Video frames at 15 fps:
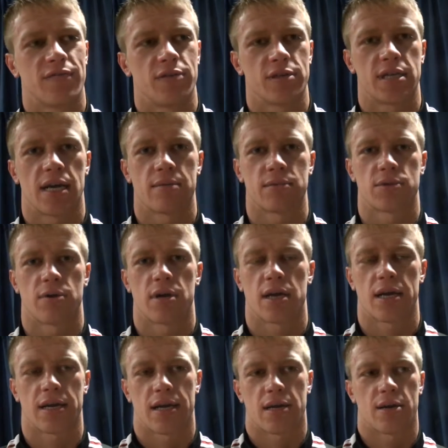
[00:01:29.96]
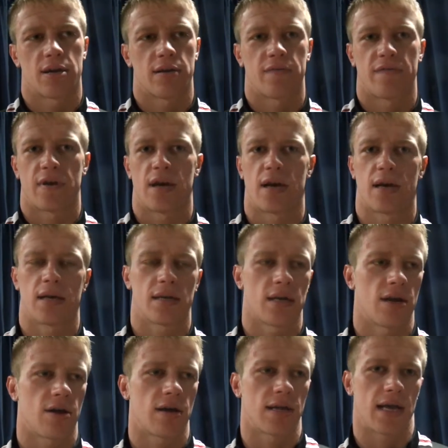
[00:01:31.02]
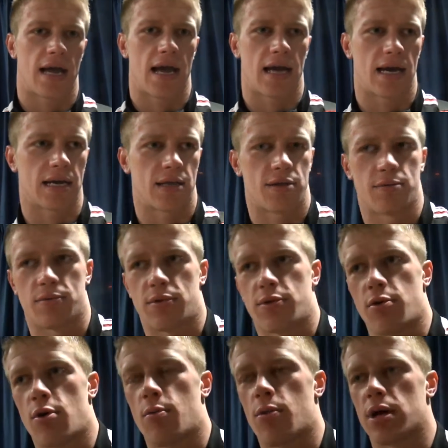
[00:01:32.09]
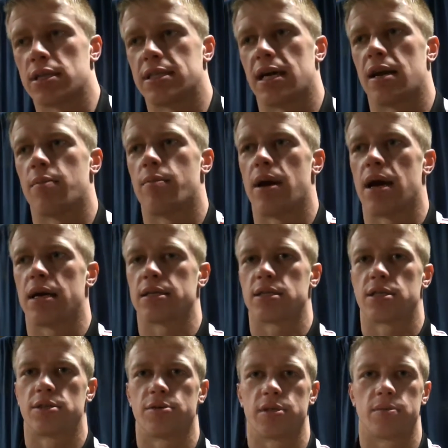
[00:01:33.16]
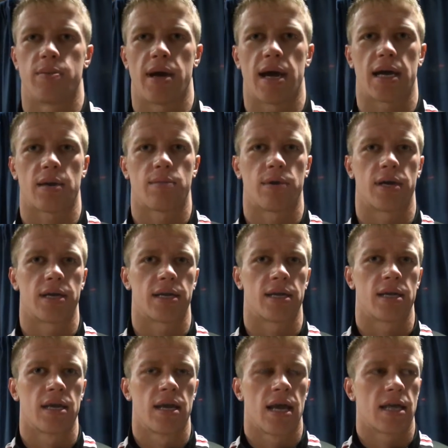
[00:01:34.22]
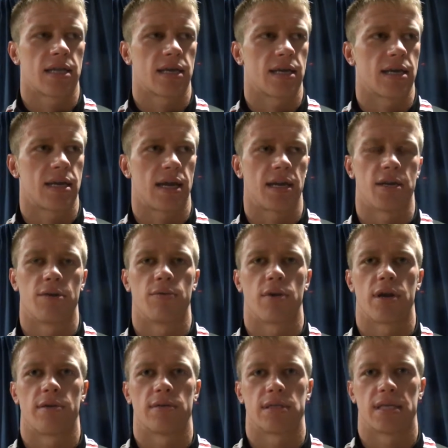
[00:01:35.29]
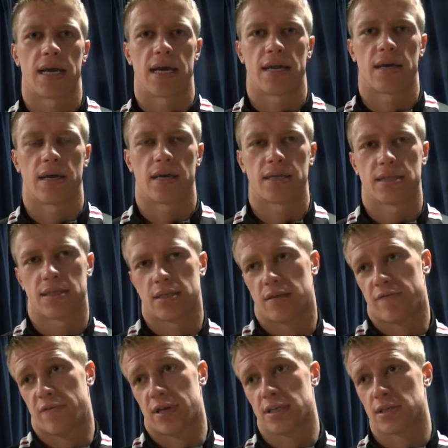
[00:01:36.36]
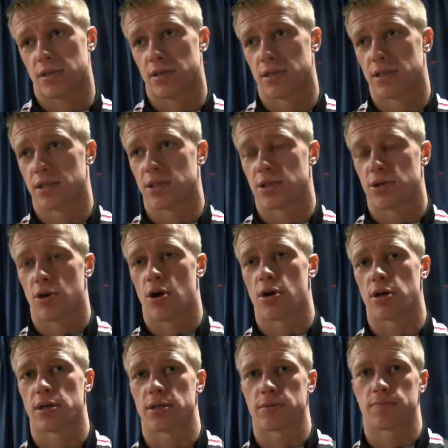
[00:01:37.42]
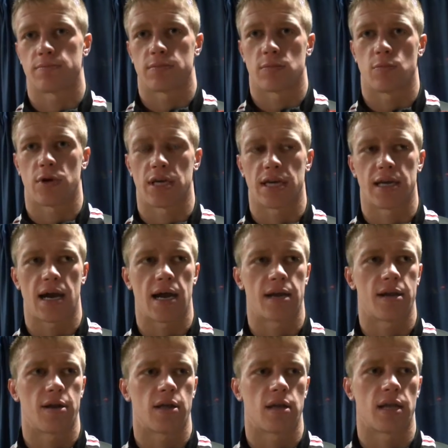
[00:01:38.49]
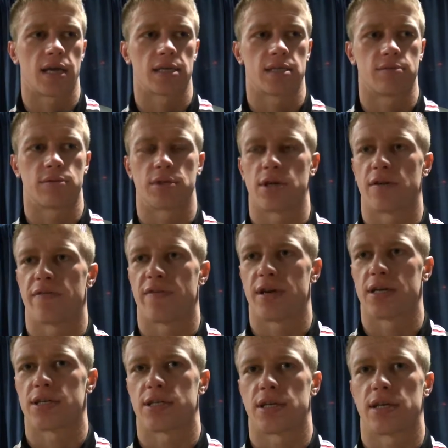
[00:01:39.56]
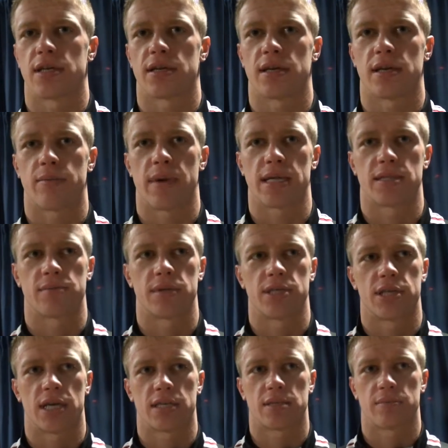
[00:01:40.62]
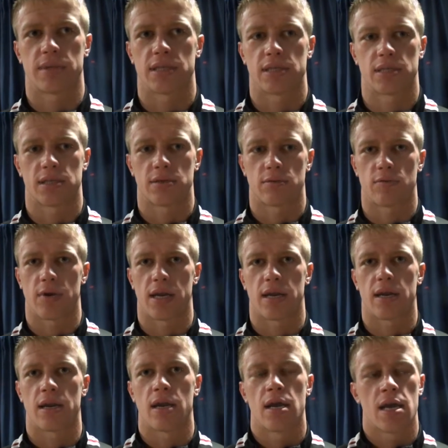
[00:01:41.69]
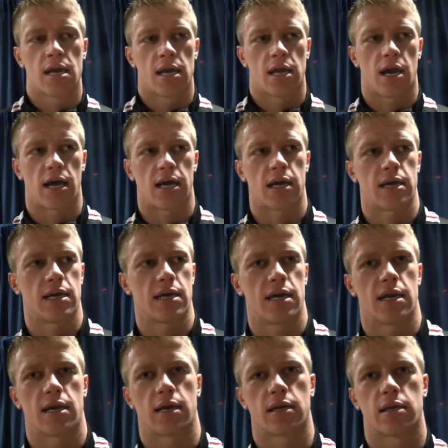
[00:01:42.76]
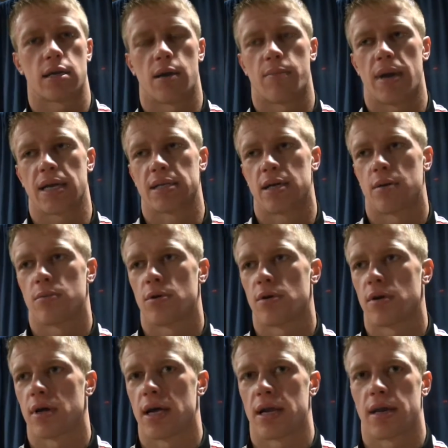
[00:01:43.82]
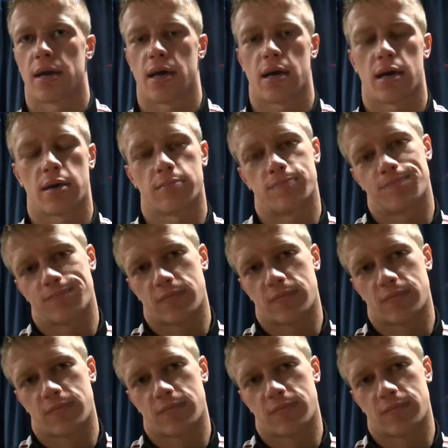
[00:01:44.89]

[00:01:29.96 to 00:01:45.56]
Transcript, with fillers: a few times where like could have, uh, you know, I, I, threw him once out of bounds to his back, but I think he kind of knew where he was at. Uh, he's a tough wrestler, just strong when he got in on legs, he was good at finishing, and he made some adjustments when uh, he hit a cutback double, and um,